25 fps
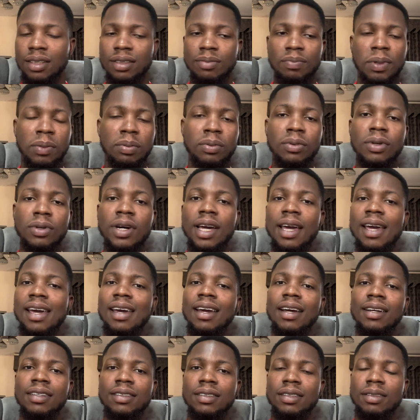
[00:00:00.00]
People
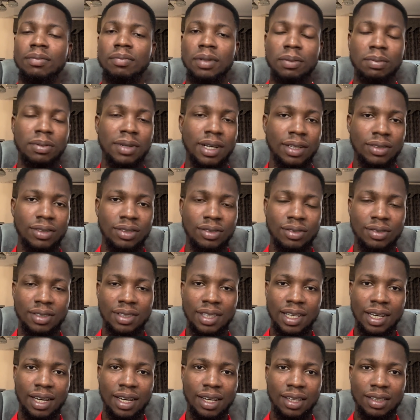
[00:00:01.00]
hate. People are so
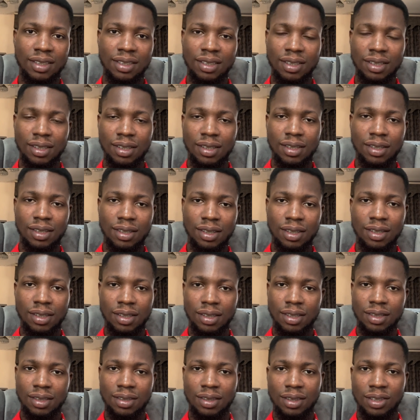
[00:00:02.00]
scared.
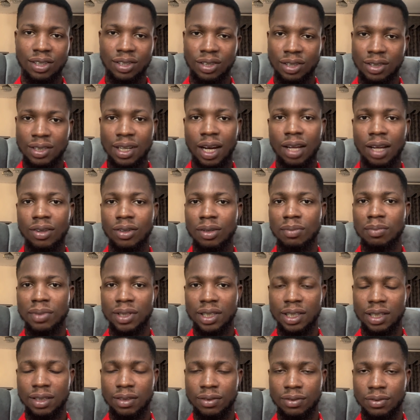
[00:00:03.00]
They just cannot
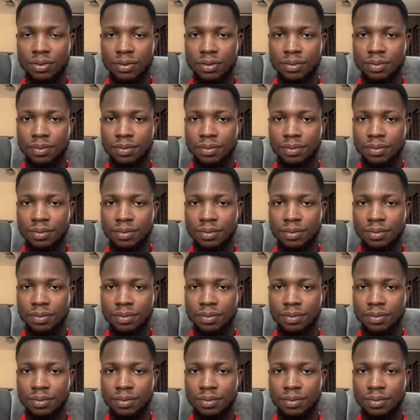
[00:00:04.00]
believe.